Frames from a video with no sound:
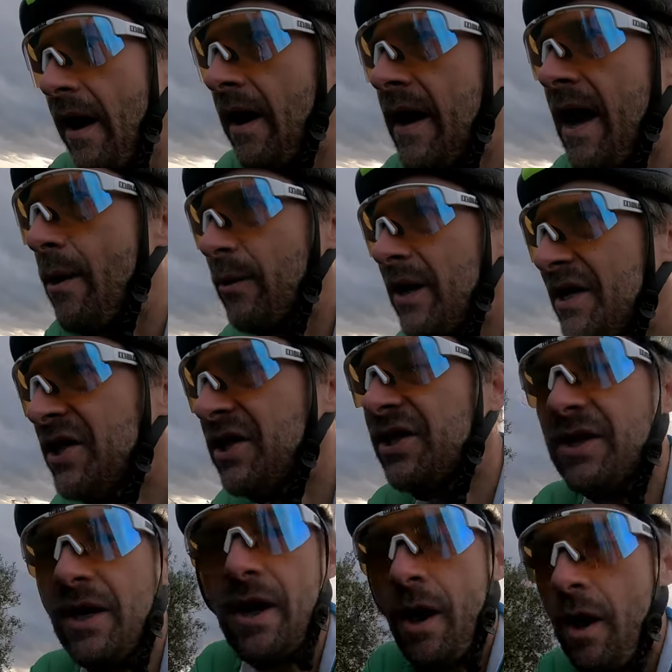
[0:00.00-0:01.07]
Now, unless it's
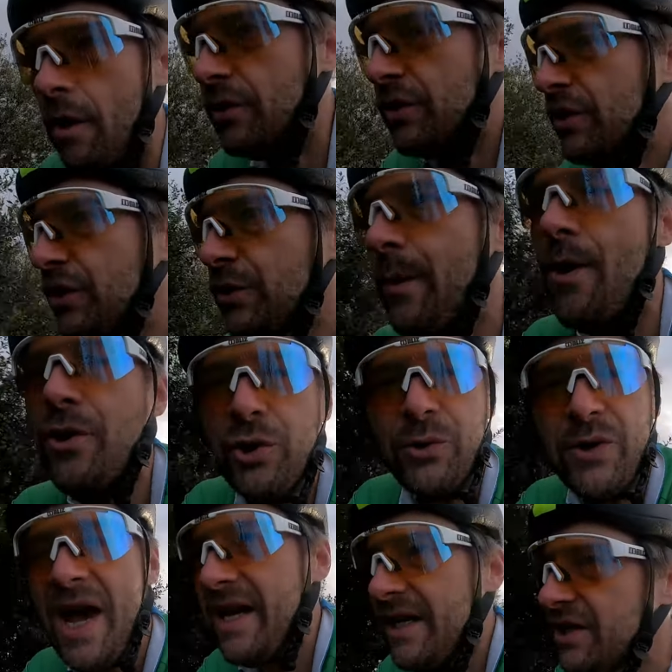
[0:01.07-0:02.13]
a hot, sweltering
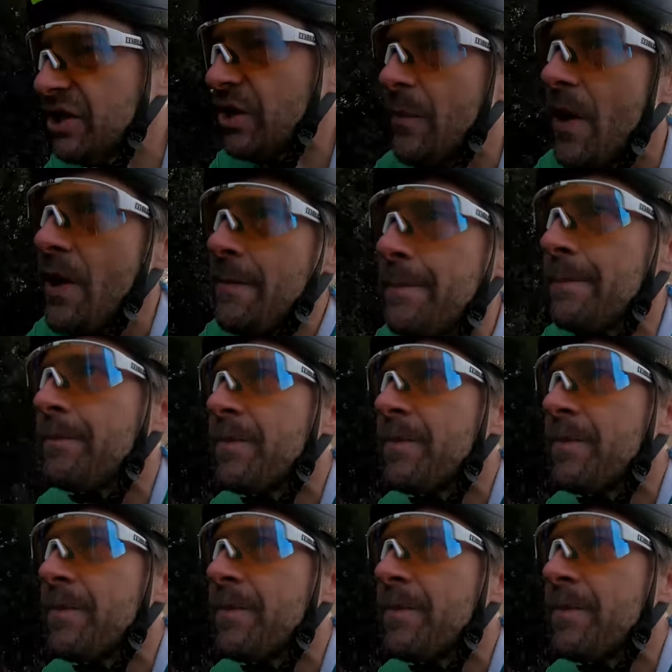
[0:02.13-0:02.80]
day in summer,